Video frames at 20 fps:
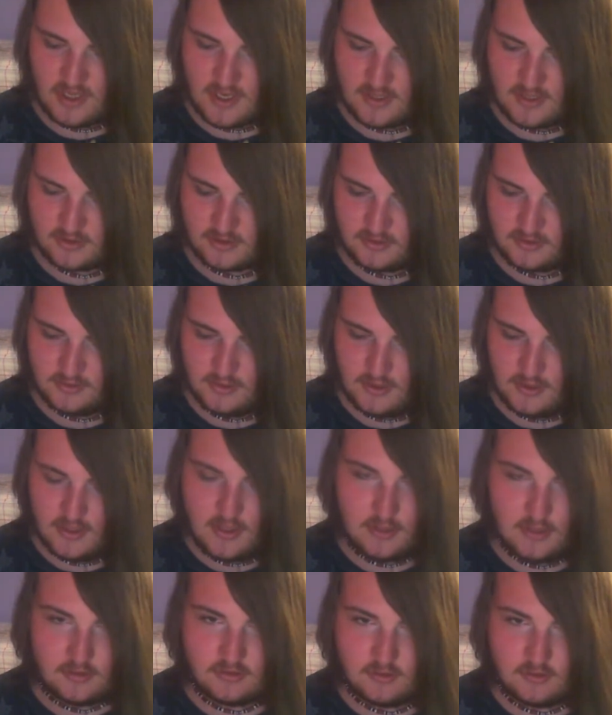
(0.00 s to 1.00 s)
cats
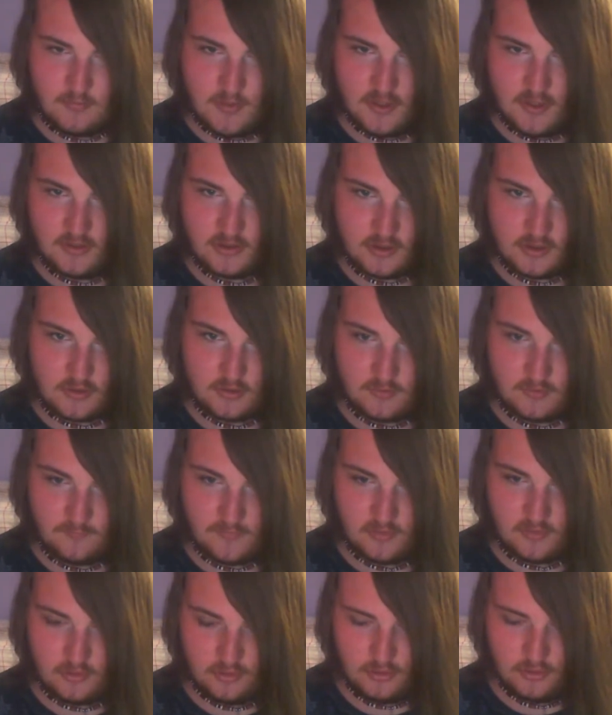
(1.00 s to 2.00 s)
depends on
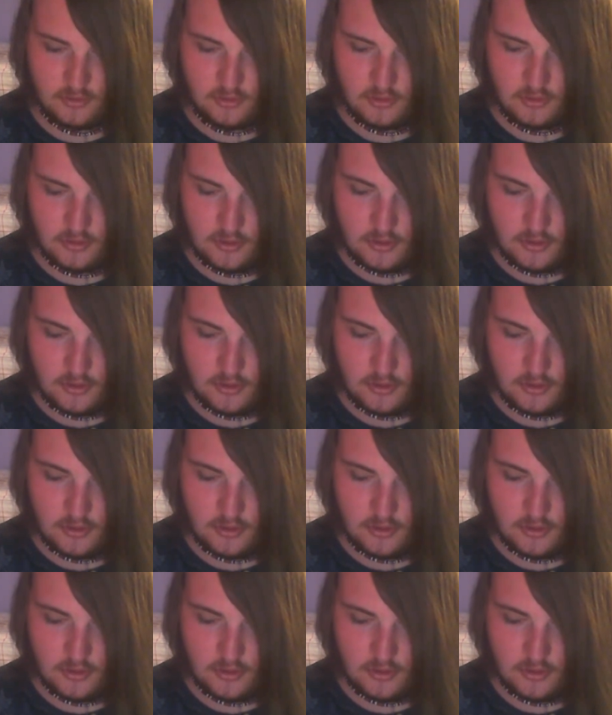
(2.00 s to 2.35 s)
if they're